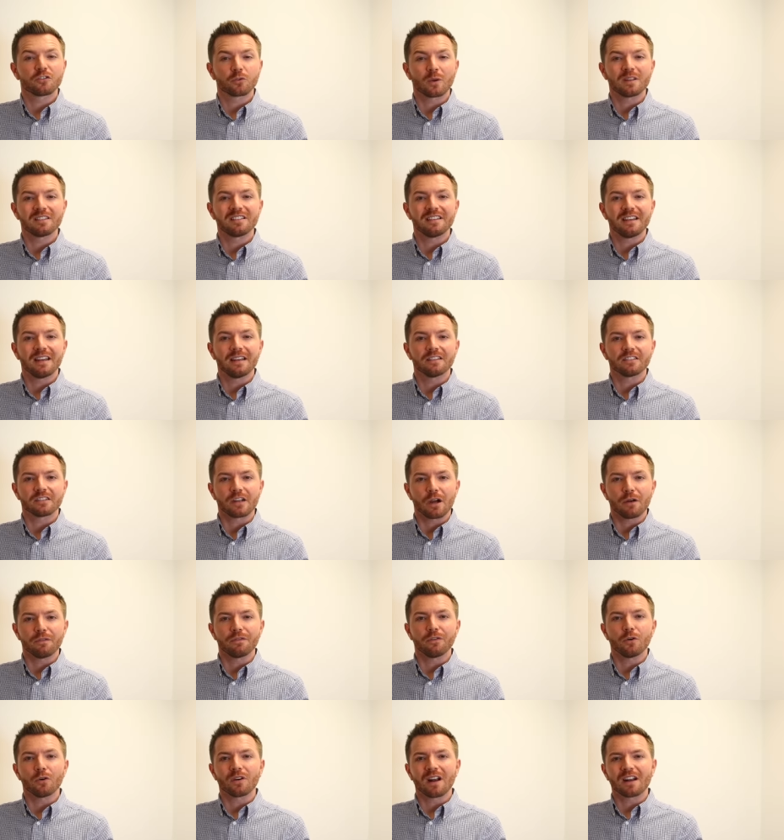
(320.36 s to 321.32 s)
20 years ago,
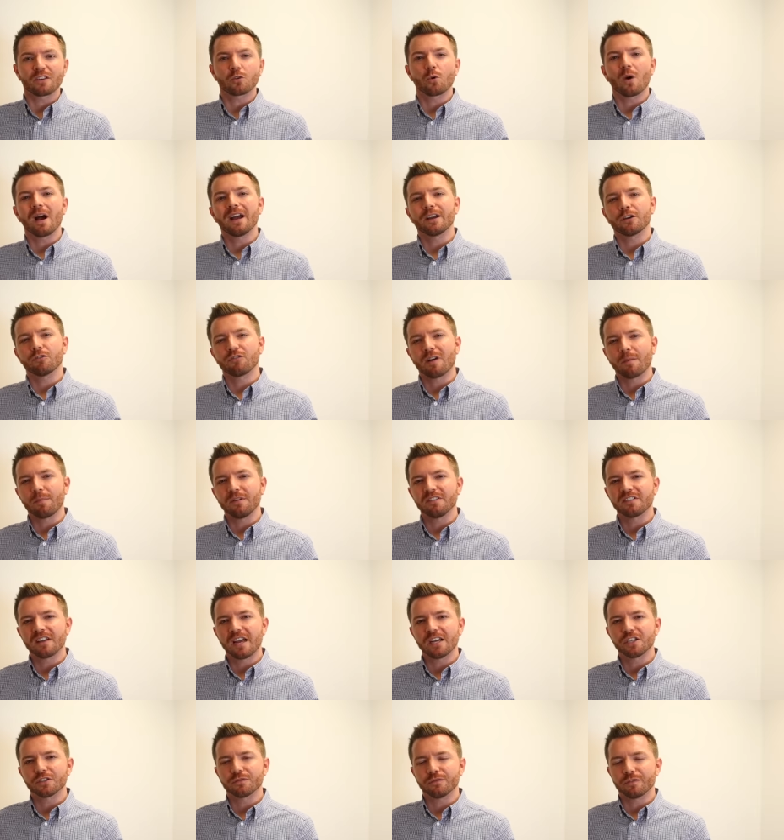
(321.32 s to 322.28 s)
Ford had quite a good
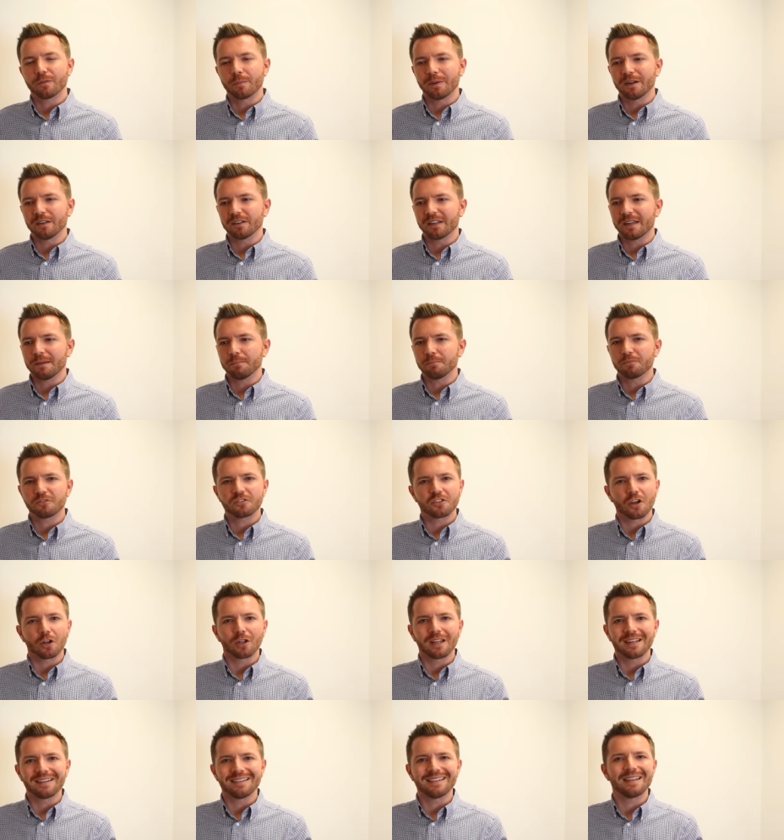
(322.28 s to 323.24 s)
reputation for building
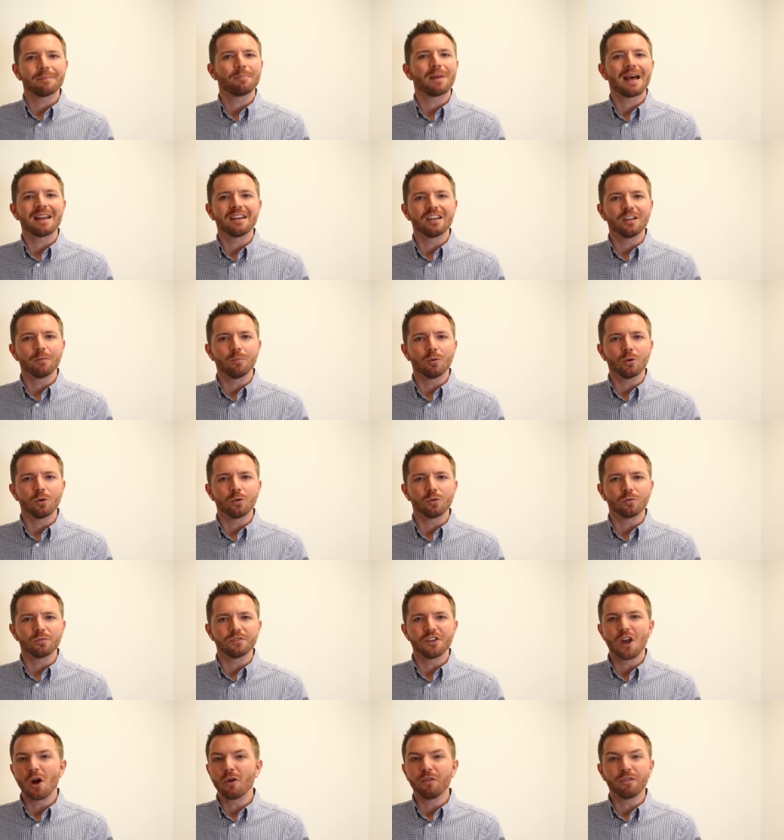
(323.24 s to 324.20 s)
solid,
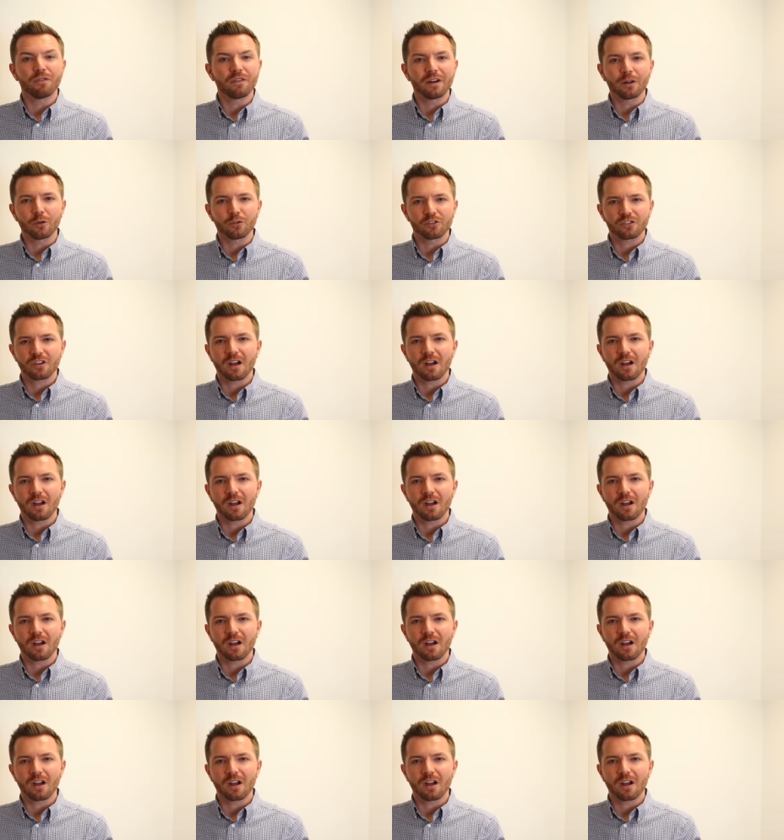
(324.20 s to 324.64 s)
dependable, no-frills